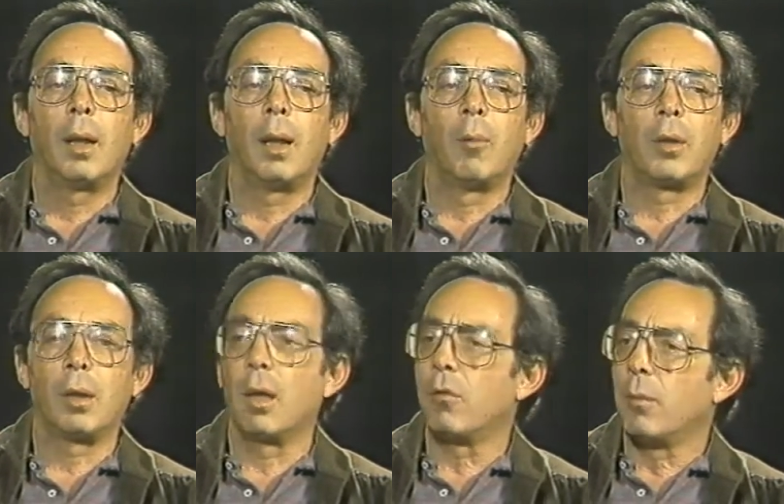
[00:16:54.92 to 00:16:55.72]
And what
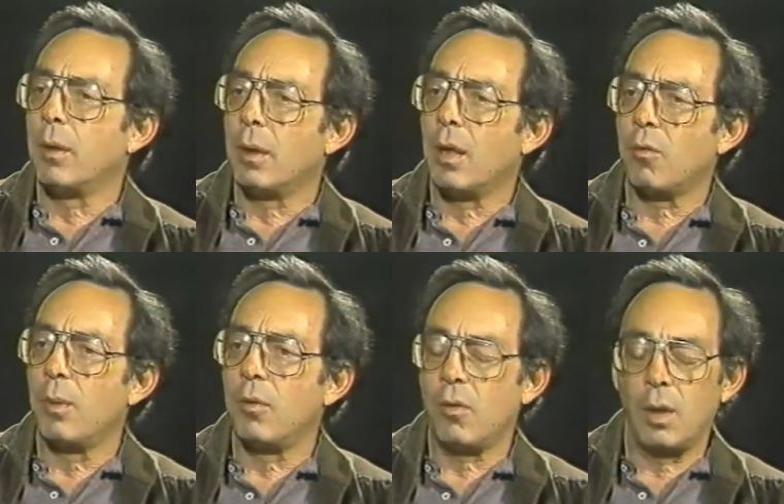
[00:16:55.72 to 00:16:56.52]
the government has
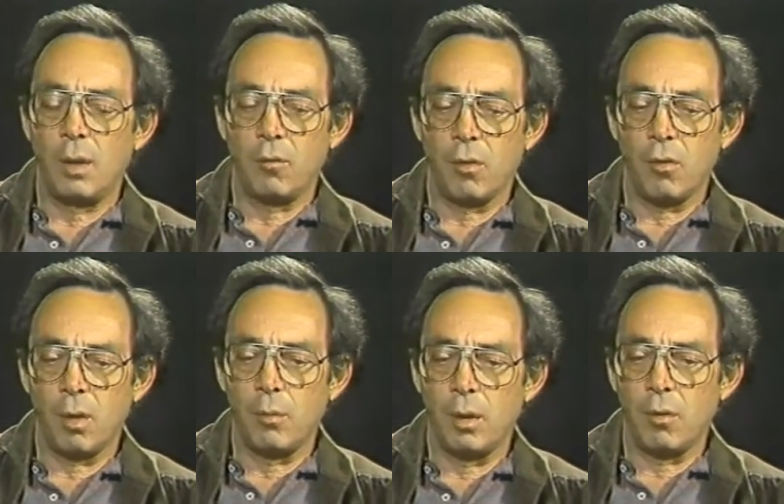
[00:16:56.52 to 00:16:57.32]
been saying for
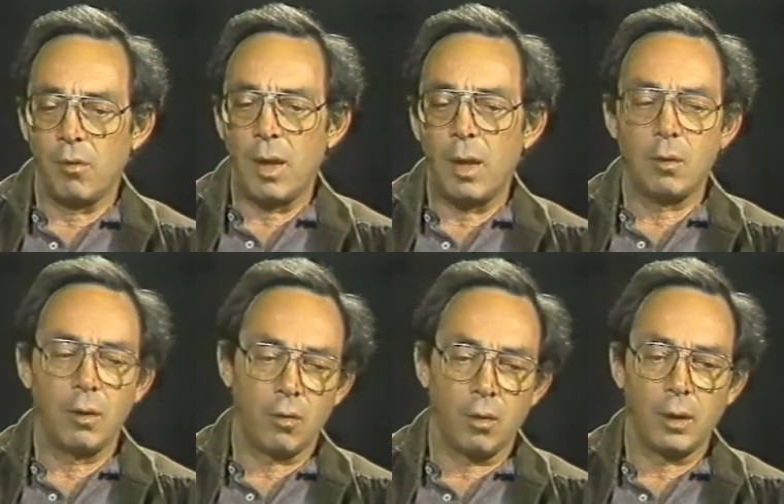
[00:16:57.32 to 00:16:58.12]
some years now
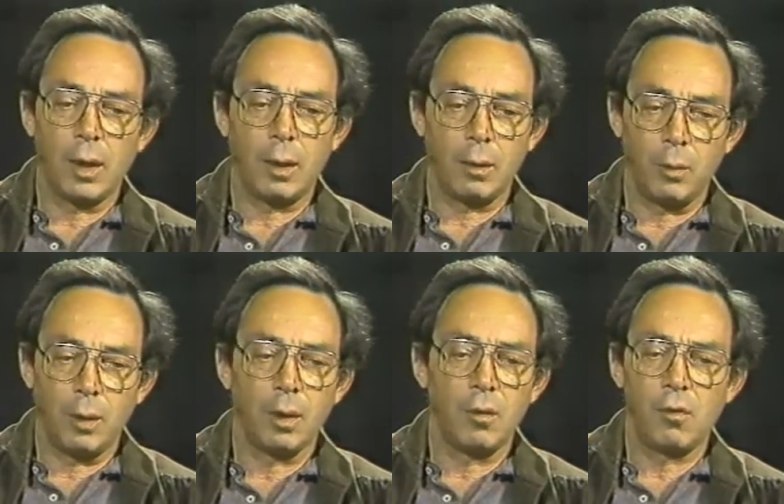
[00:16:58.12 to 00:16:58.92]
is, okay,
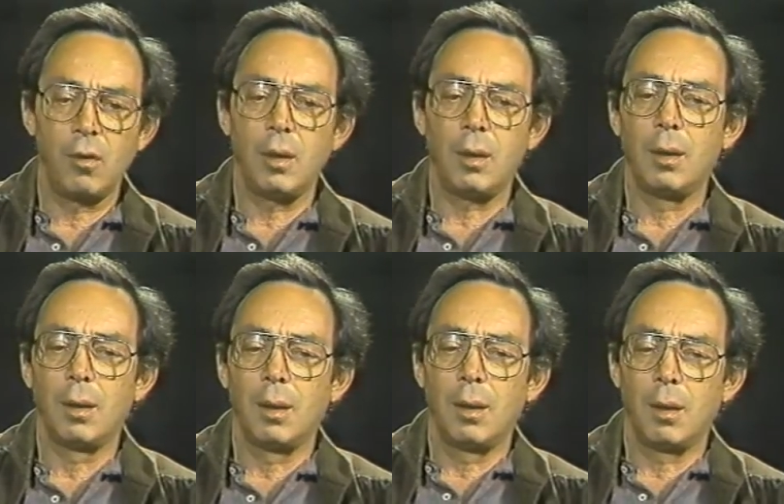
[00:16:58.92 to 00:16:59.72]
we concede
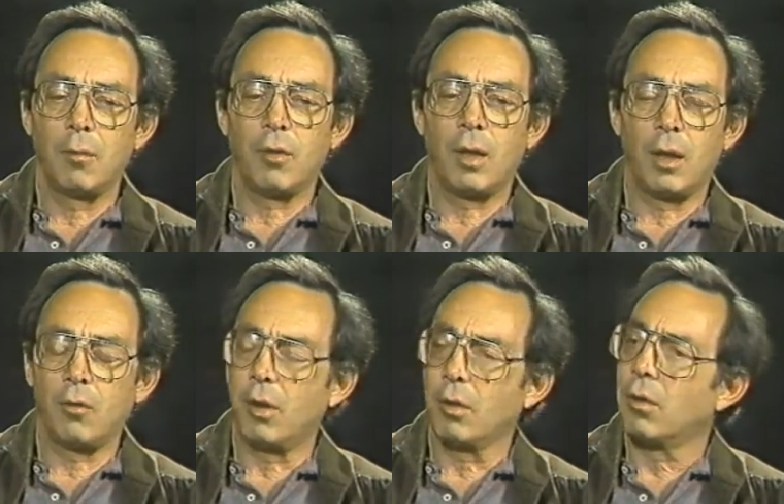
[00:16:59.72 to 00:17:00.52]
that
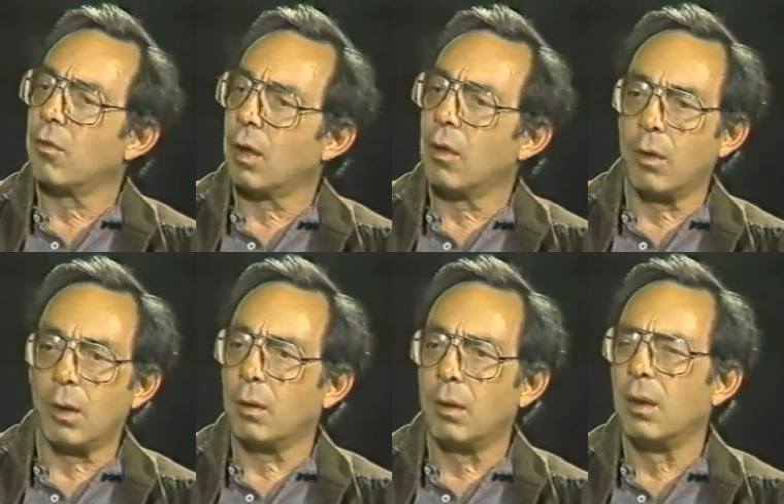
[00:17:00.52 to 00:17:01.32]
fallout shelters alone
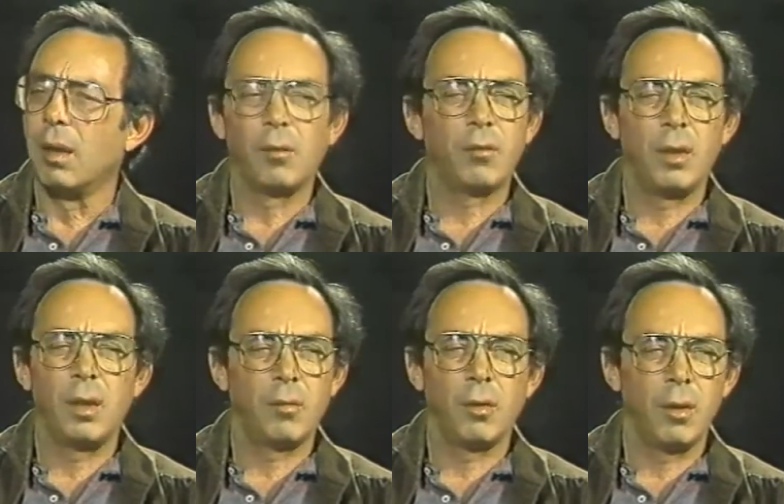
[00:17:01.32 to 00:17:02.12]
aren't good enough, and
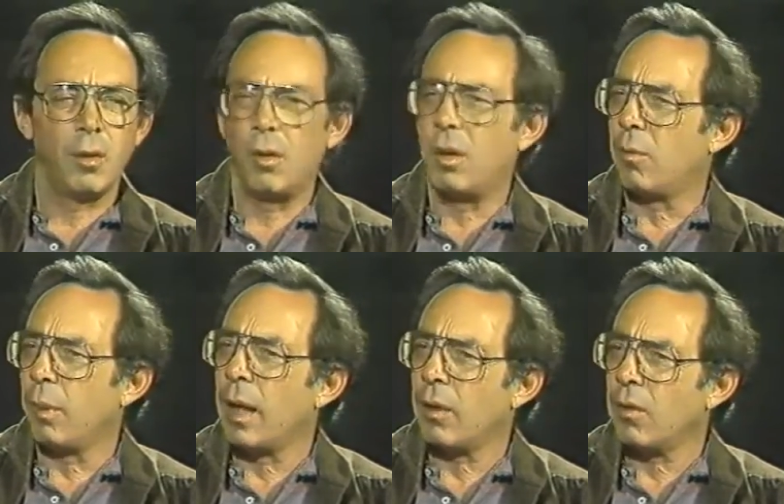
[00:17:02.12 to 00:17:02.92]
that if you're in the cities,
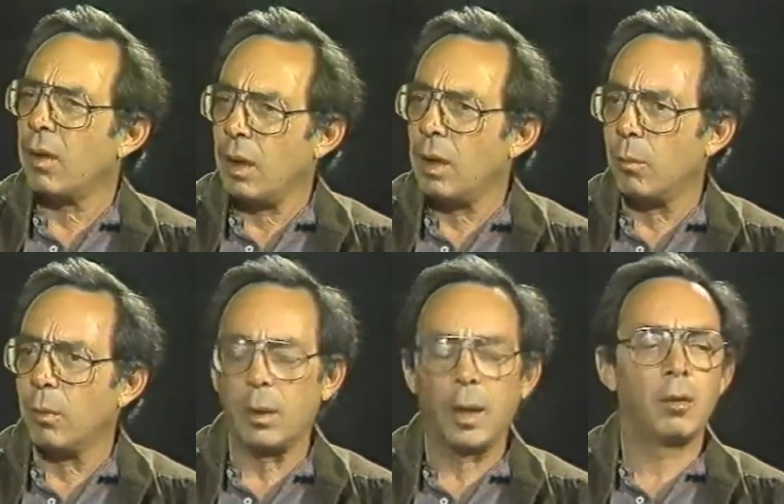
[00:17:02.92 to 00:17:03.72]
blast and heat
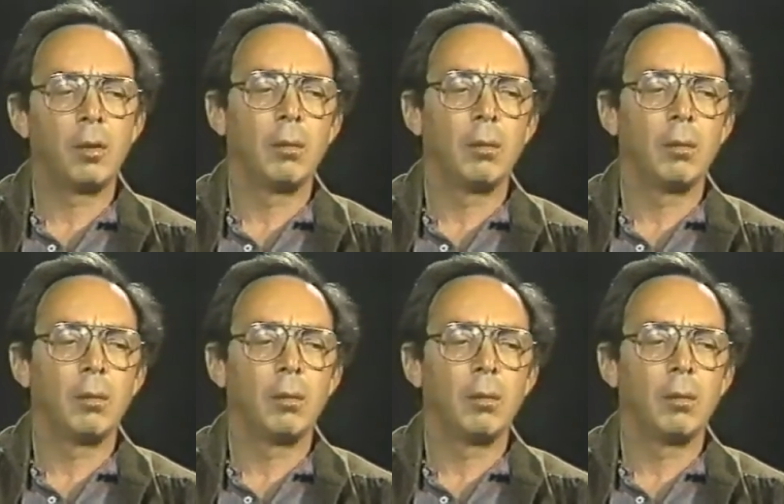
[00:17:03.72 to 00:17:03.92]
will get